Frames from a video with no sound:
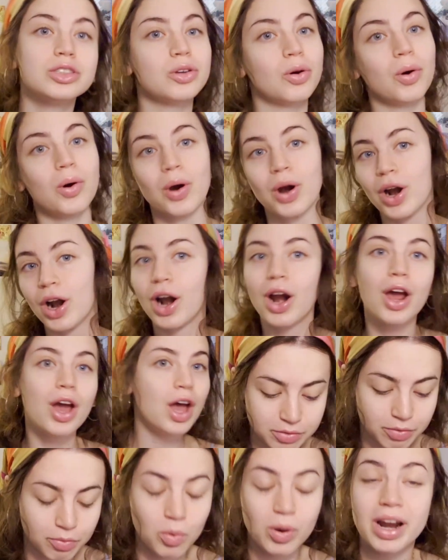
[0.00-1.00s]
or
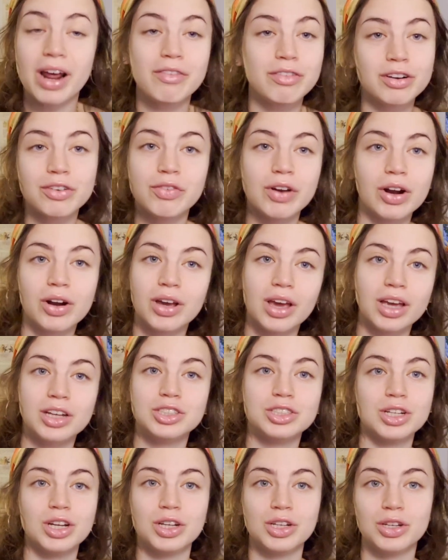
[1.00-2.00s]
whatever
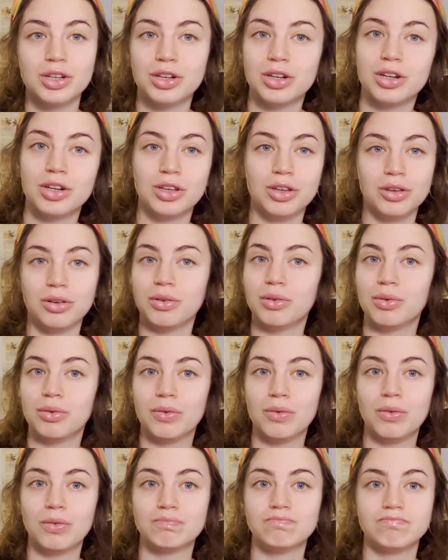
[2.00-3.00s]
variation
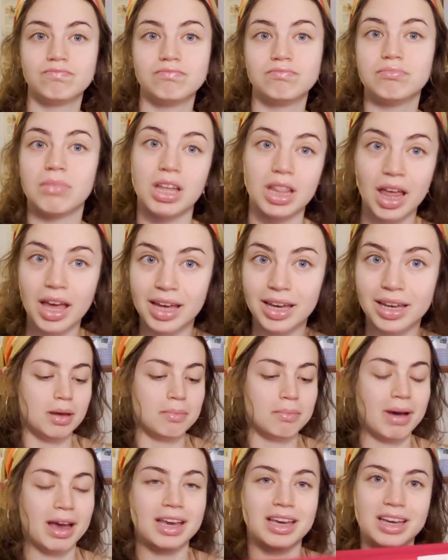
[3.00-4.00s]
you may like.
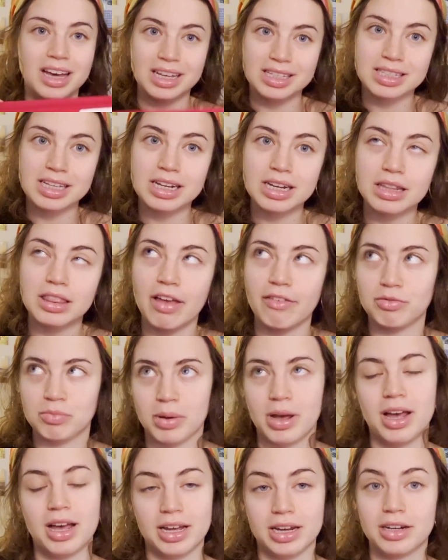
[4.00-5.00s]
My cousin left
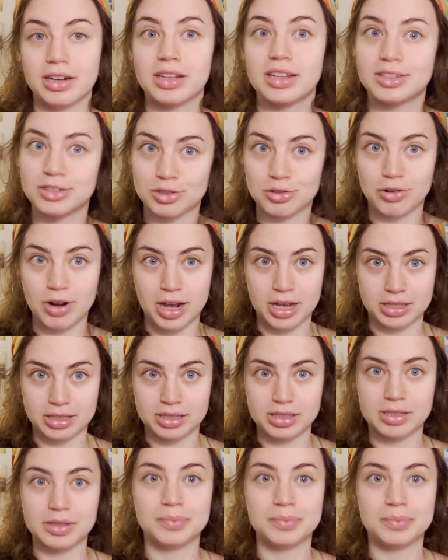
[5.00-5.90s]
behind this dress